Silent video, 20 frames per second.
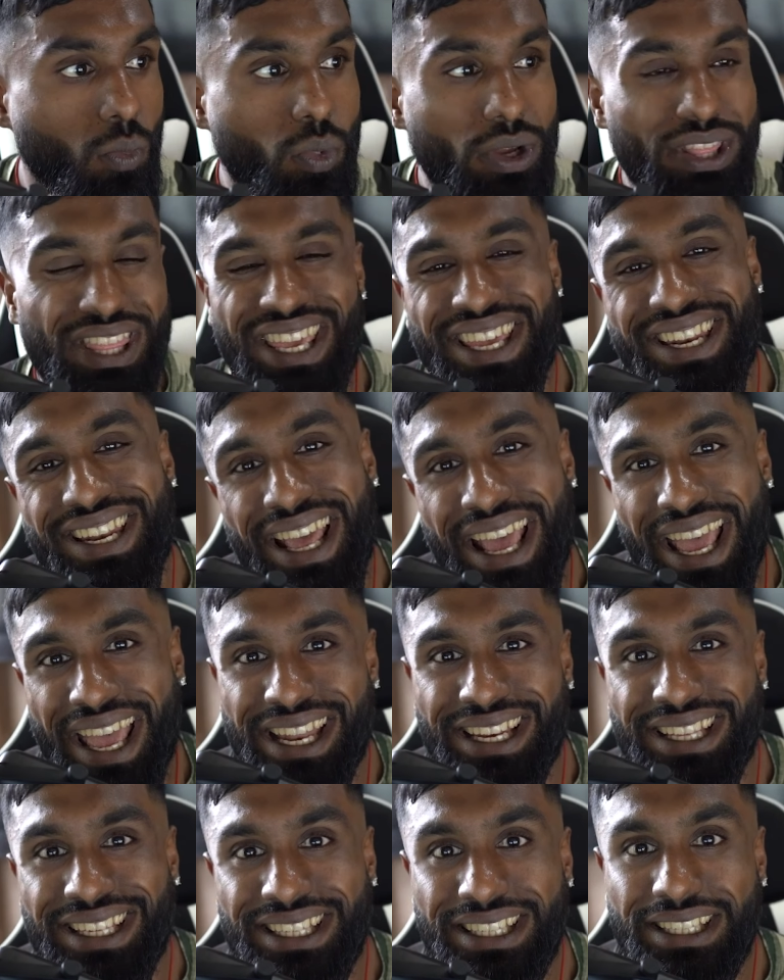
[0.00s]
within
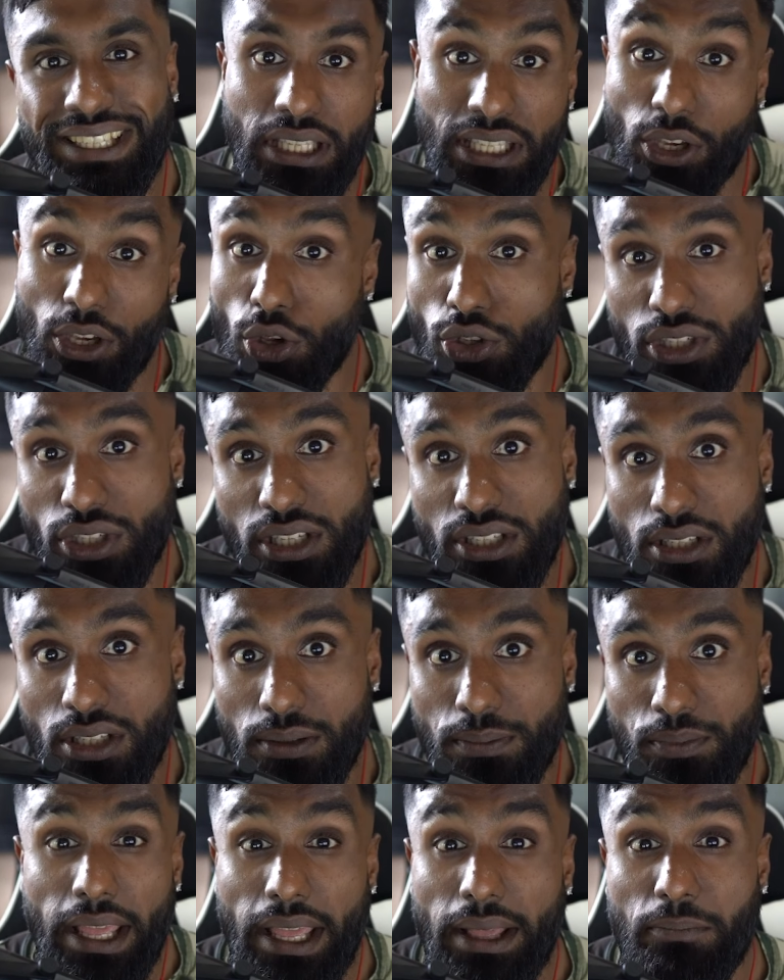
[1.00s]
any
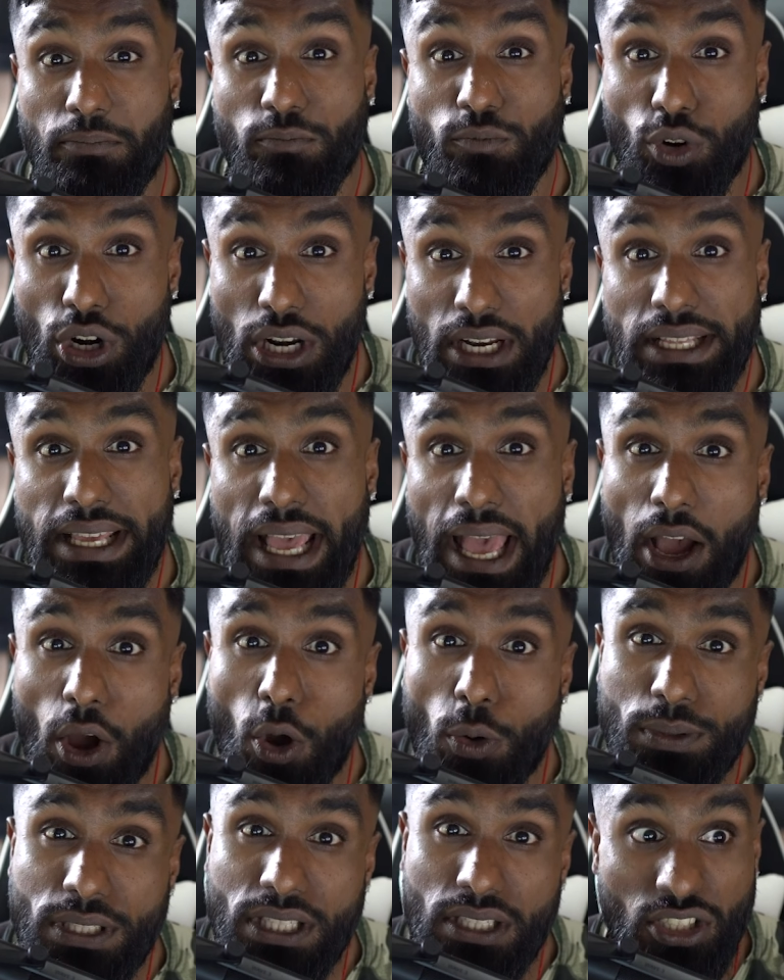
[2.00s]
ecosystem. It really
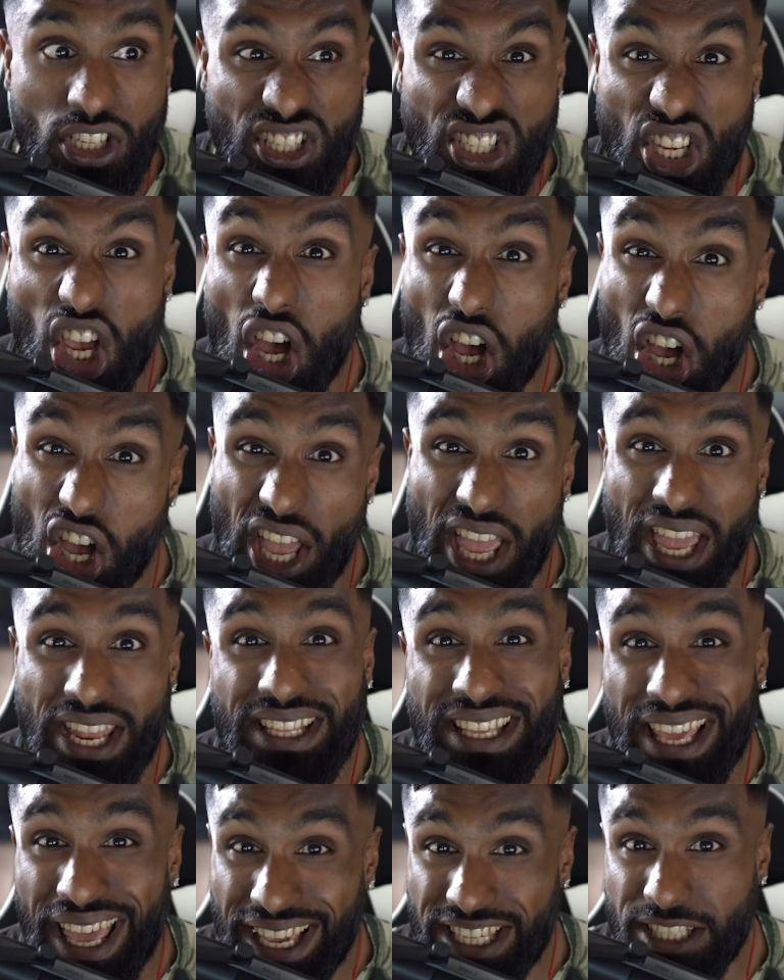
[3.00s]
helps deter
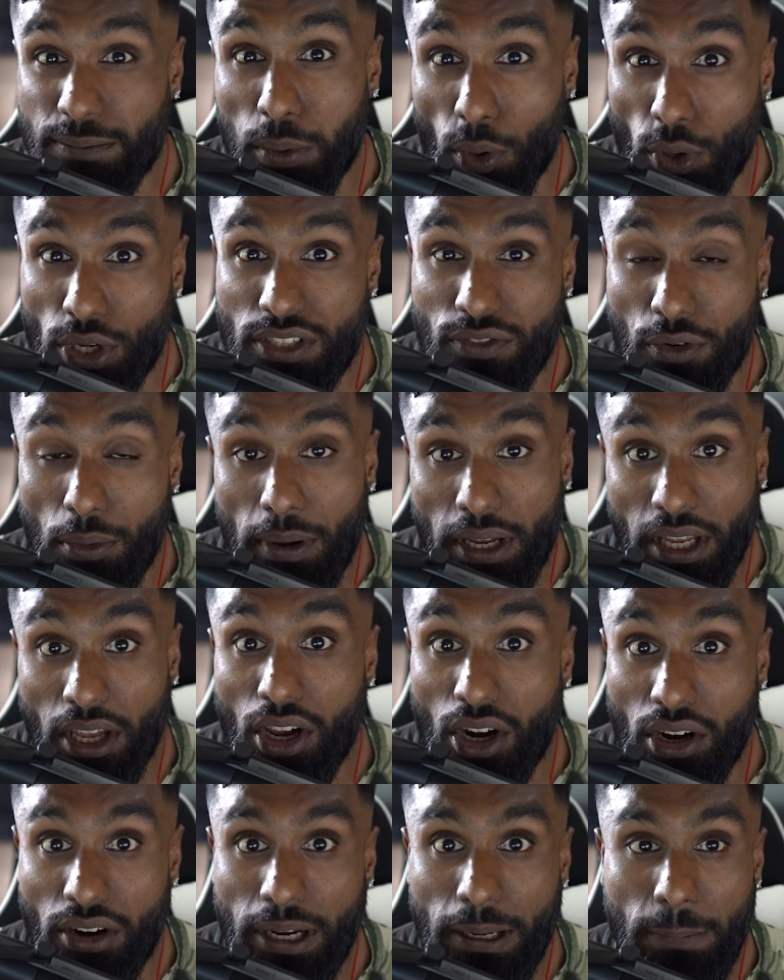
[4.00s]
any exploits from
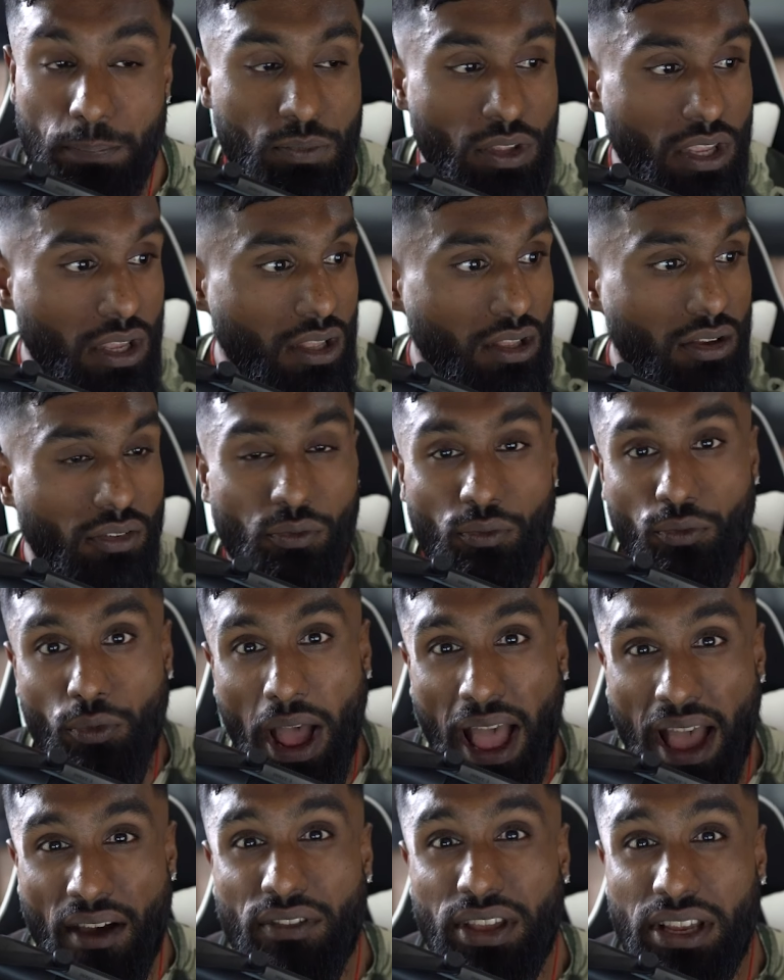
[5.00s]
occurring
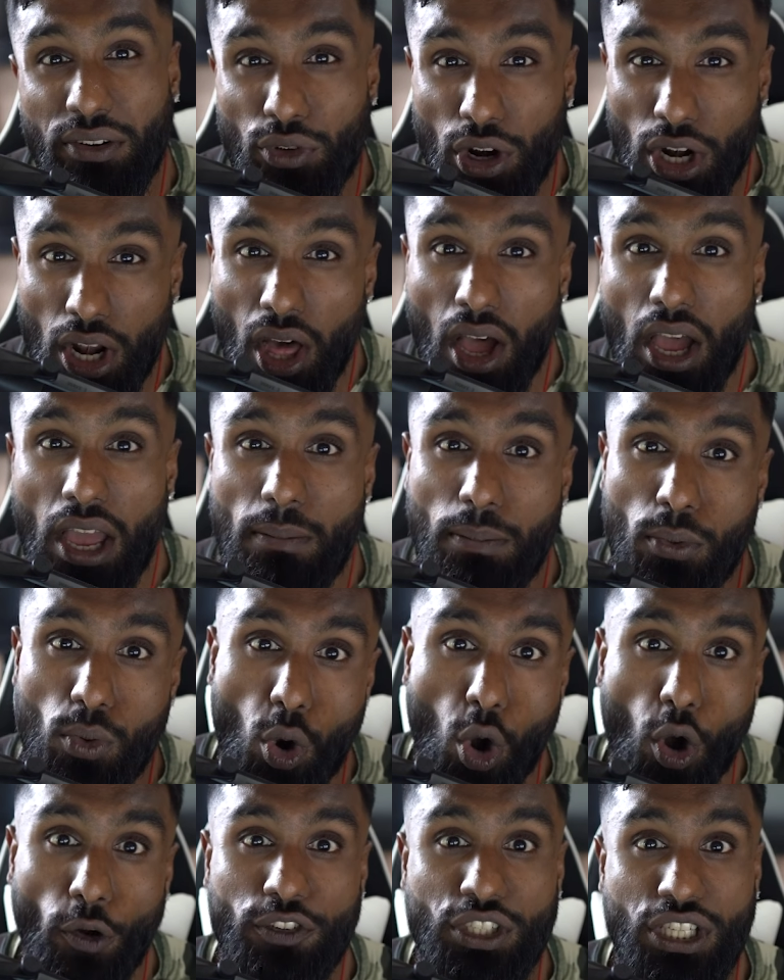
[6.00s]
having reliable
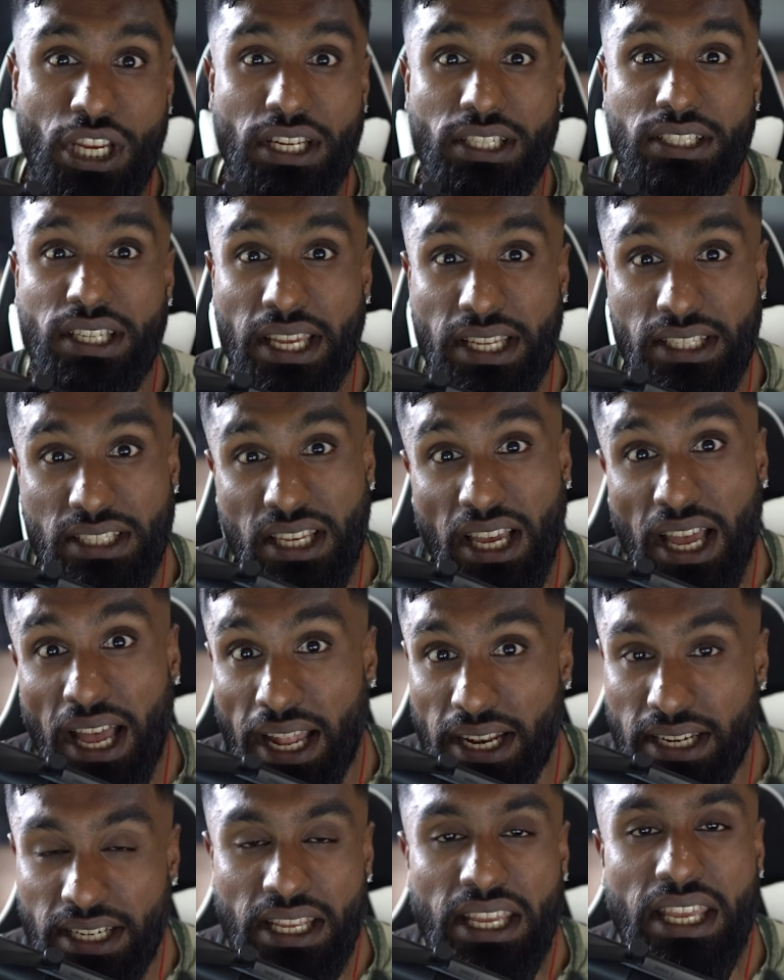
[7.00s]
off-chain data
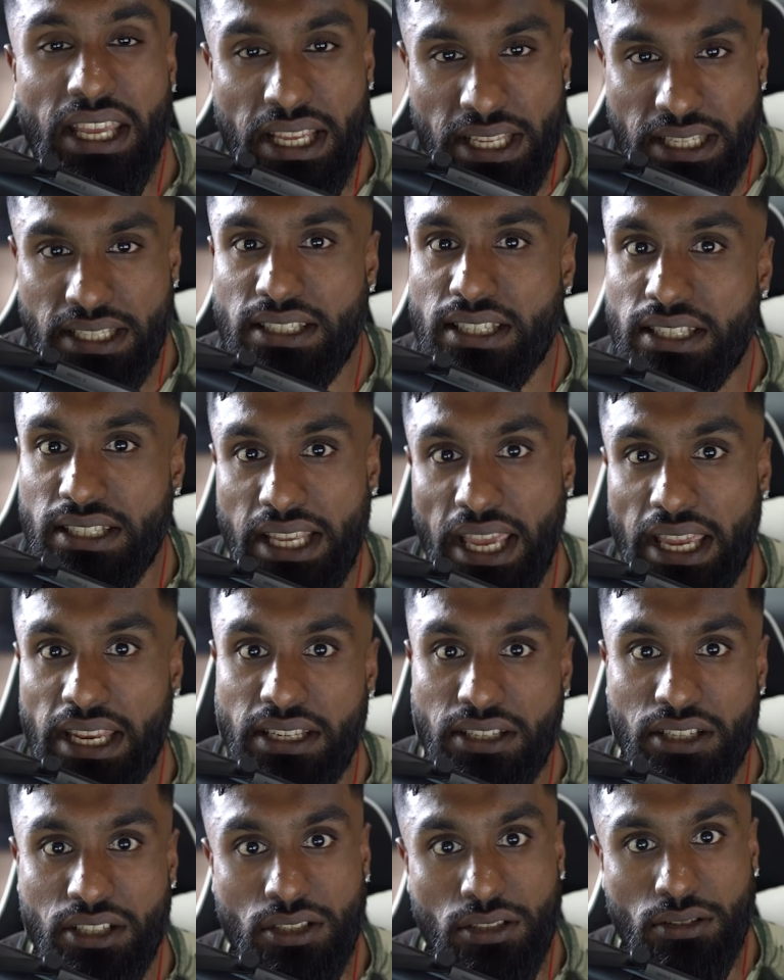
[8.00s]
at near
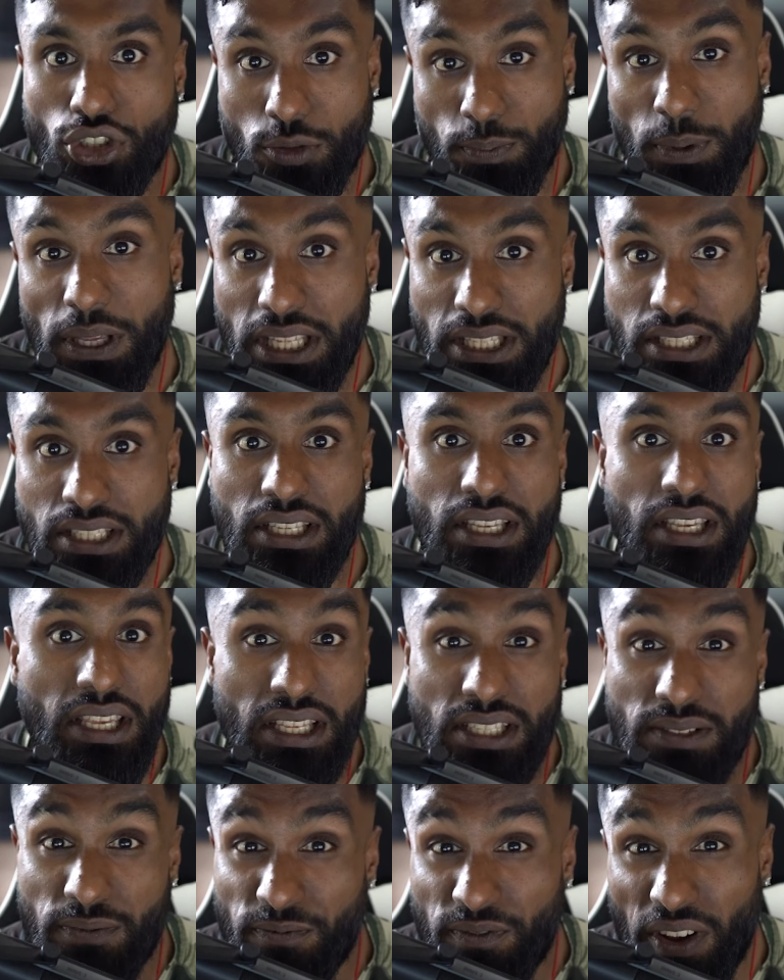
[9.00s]
instantaneous speeds
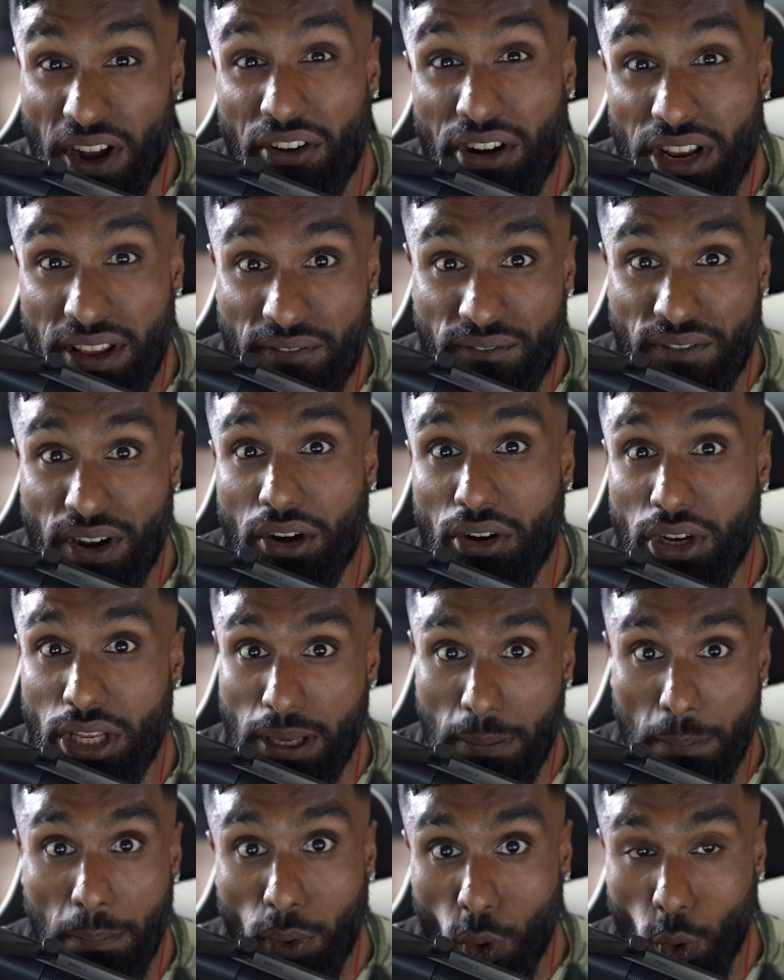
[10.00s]
is very, very
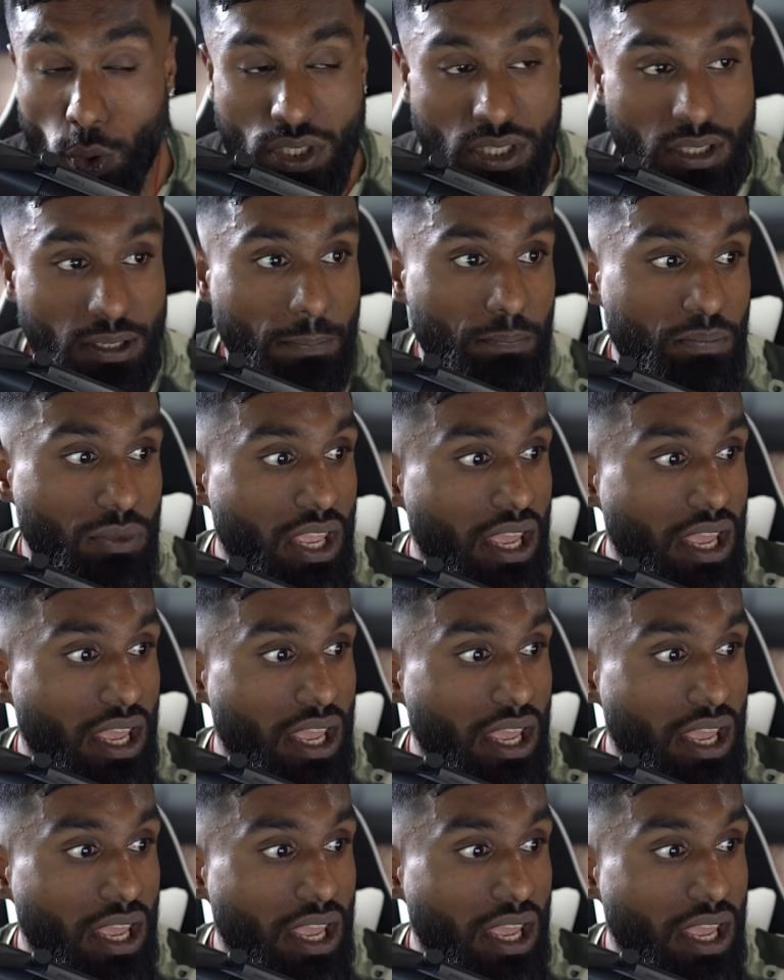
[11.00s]
important.